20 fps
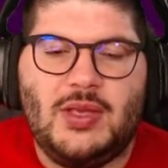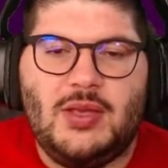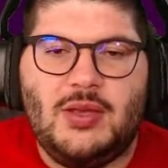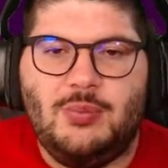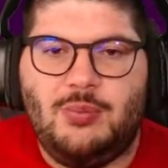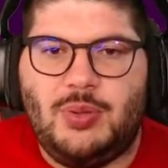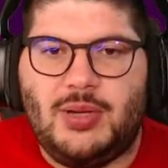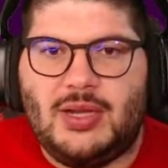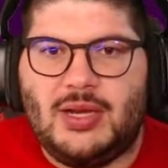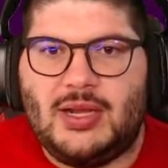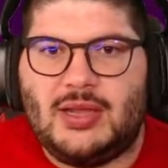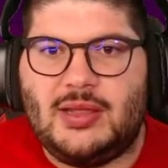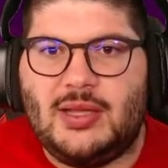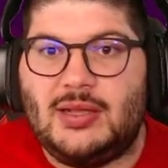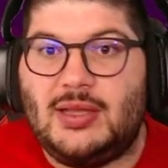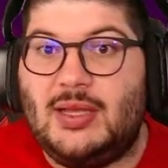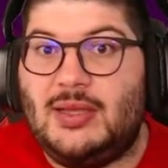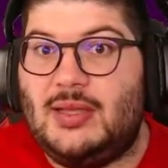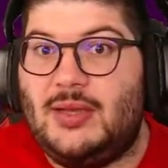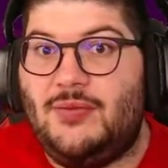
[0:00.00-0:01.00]
but I think
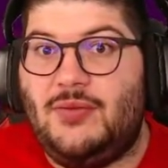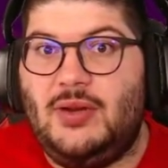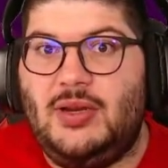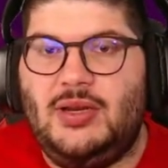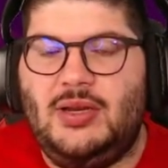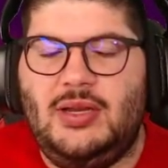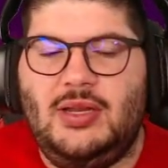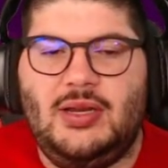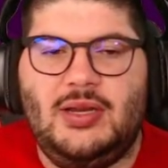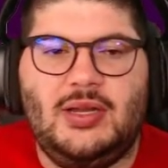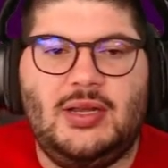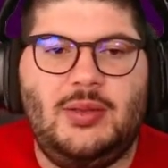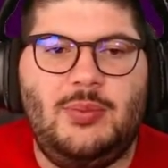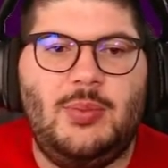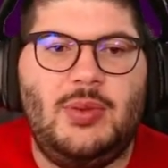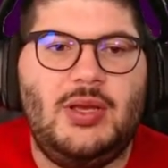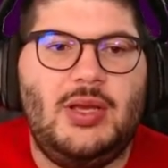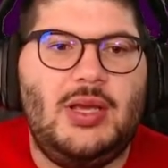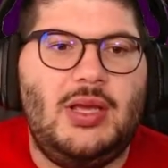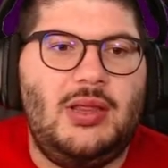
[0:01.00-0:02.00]
they definitely need him
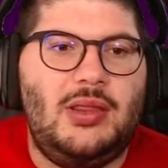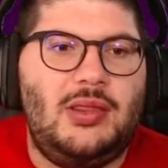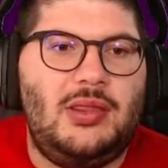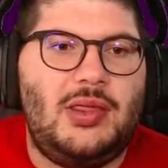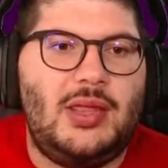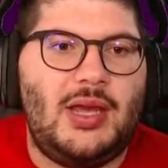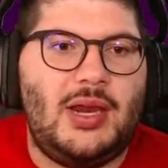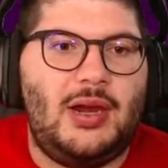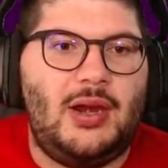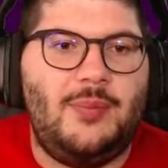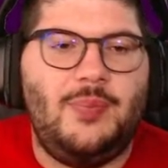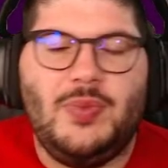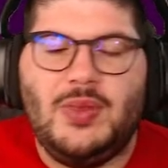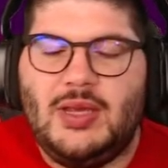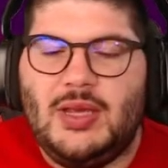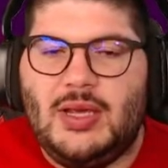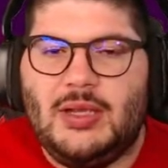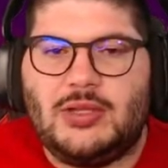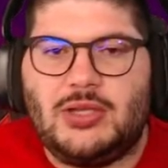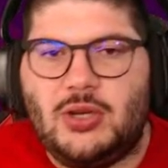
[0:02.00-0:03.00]
there.
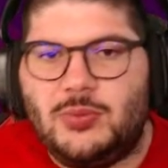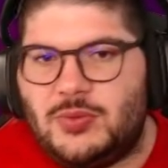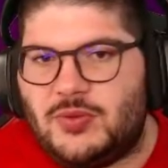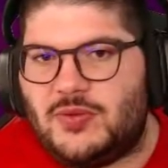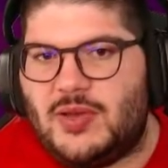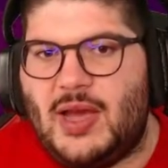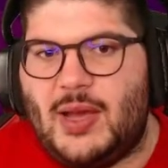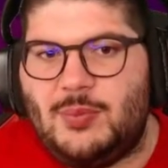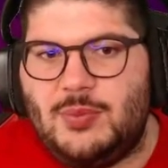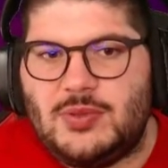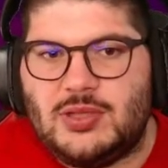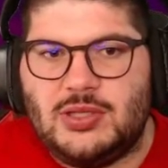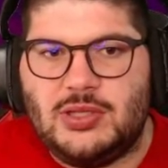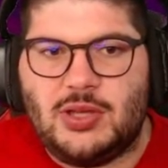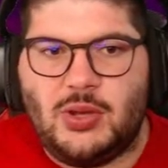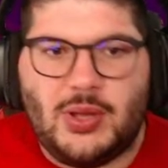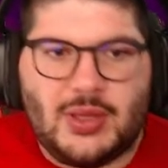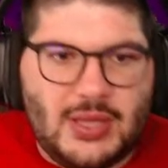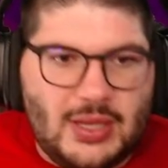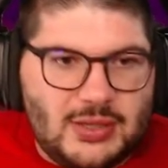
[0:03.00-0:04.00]
In terms of captaincy,
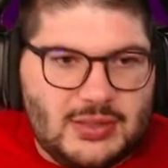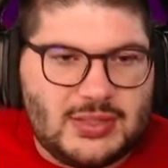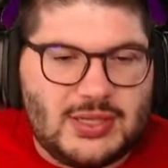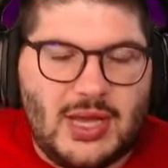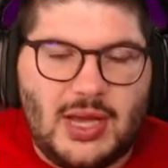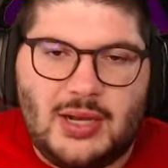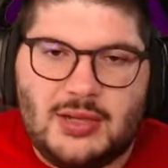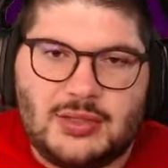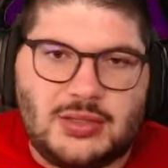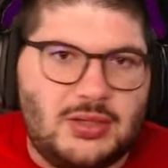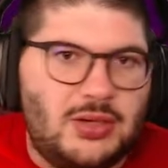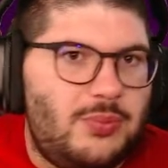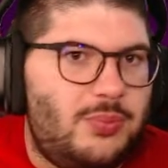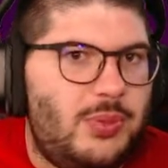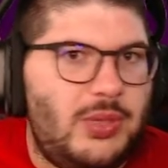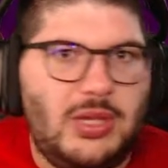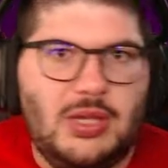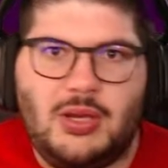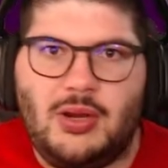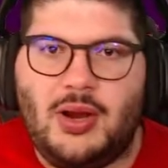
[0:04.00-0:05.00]
though, I think Salah's going to
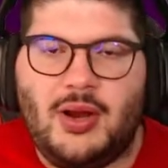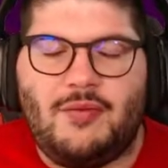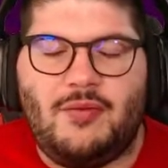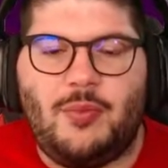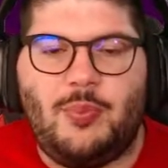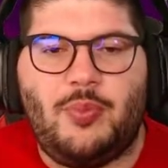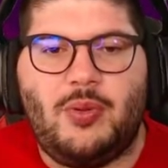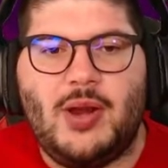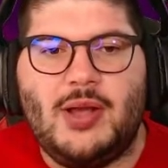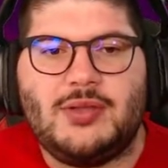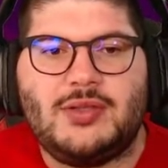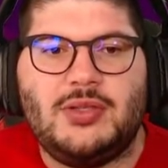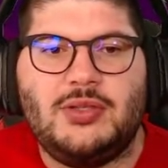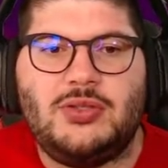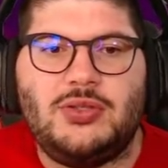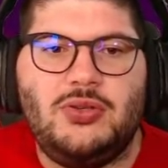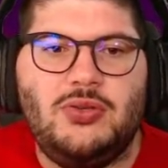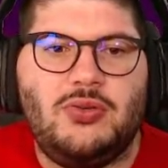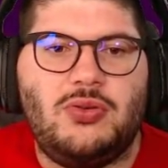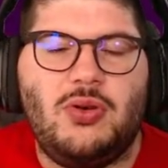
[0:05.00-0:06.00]
be your ever-present.
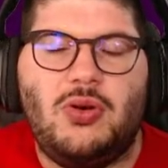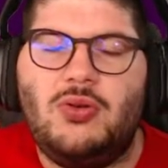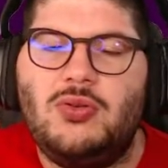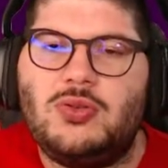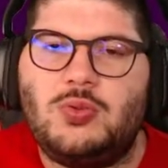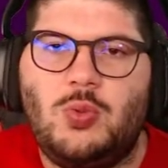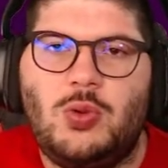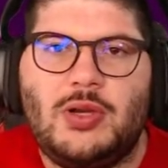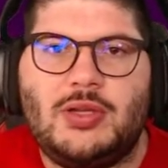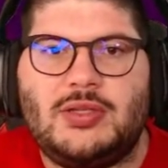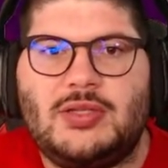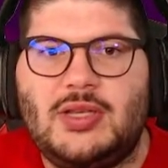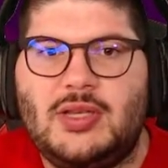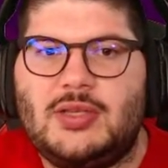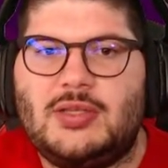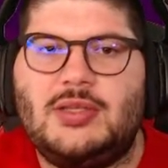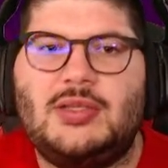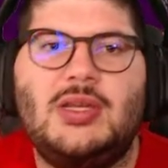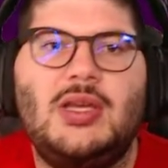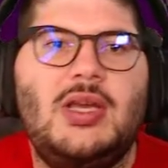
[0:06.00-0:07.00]
2 goals, 1
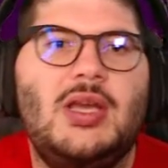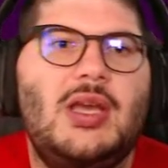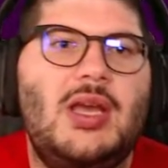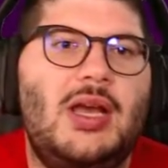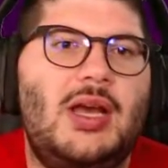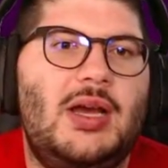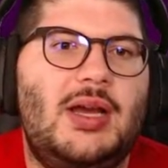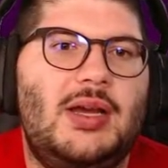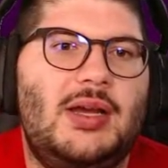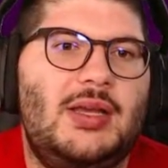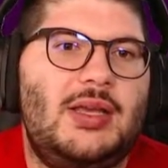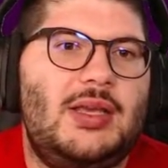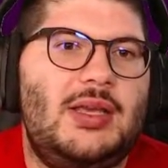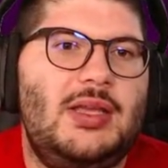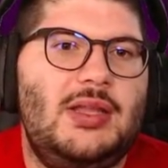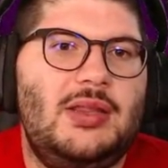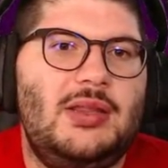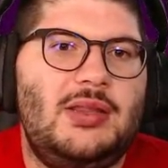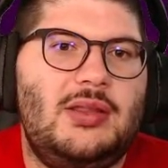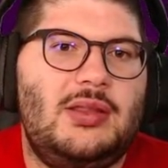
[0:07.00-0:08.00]
assist
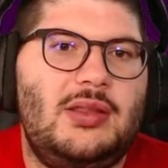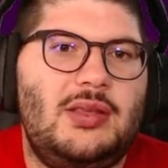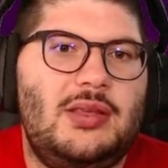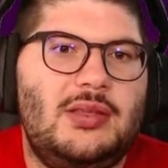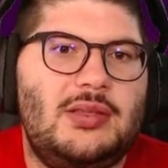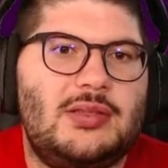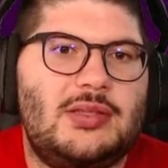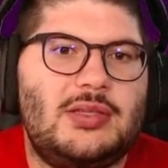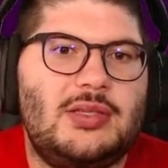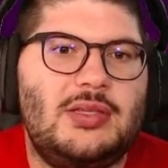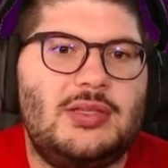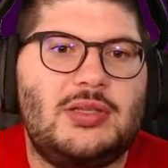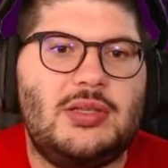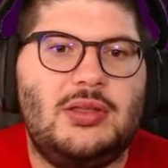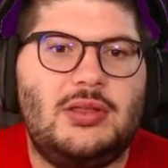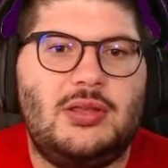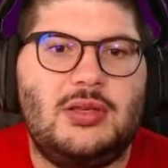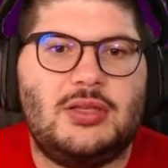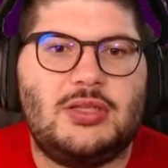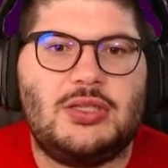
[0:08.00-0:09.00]
in the season
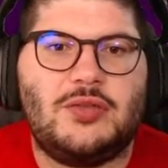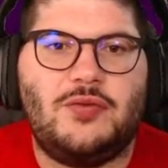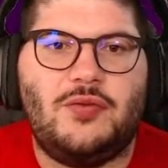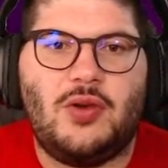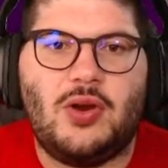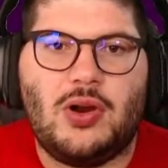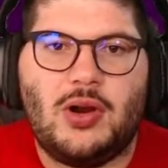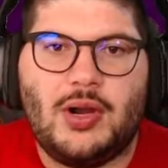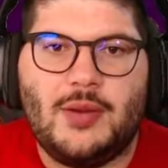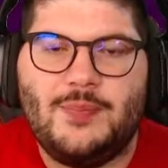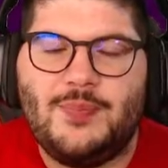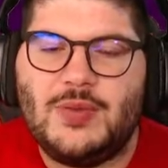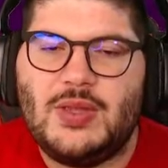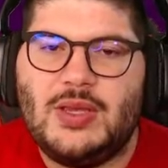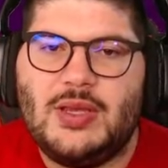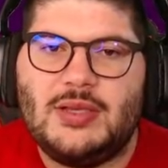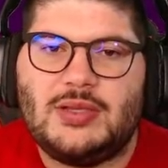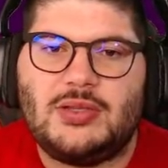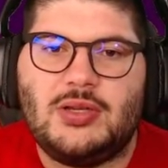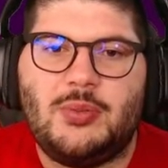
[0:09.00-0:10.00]
thus far.
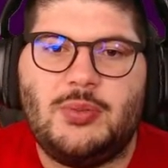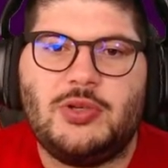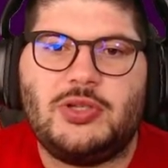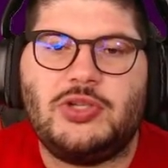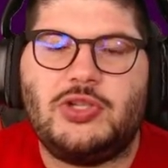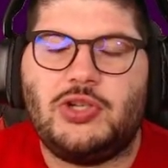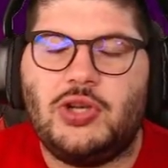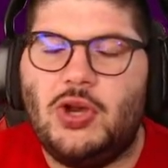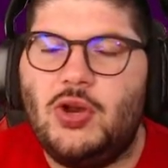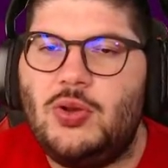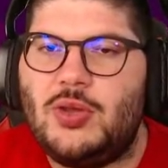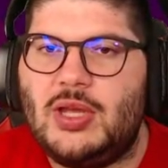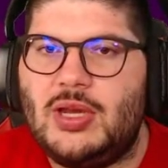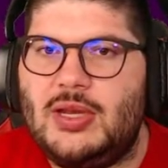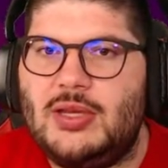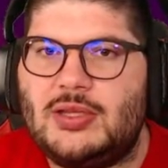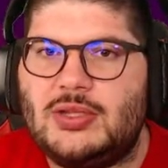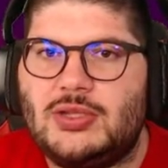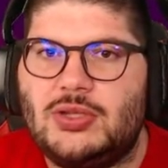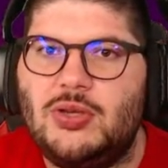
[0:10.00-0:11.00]
His numbers show that
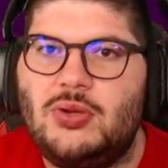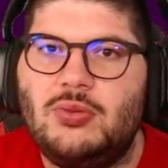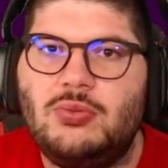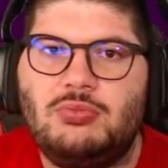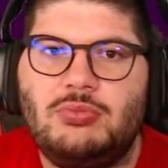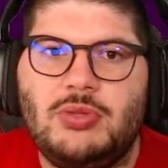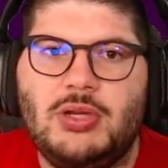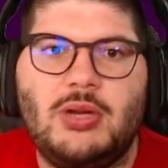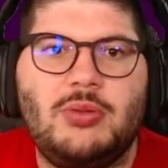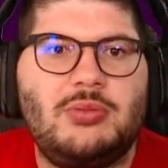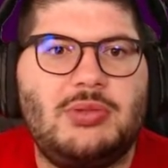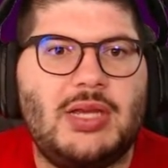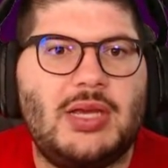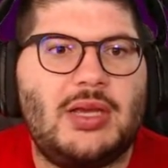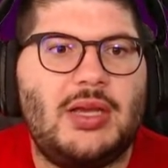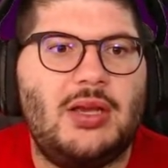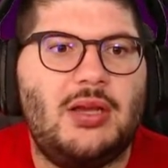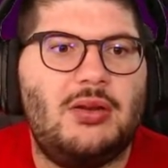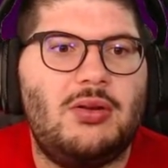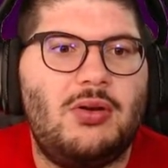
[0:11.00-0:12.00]
he's still,
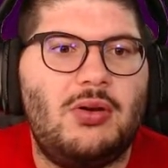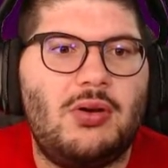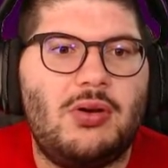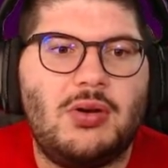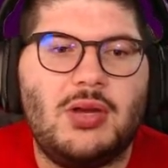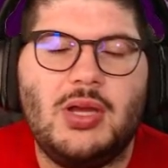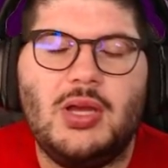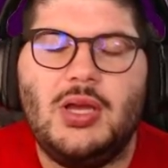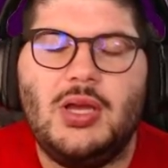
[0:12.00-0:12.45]
ticking along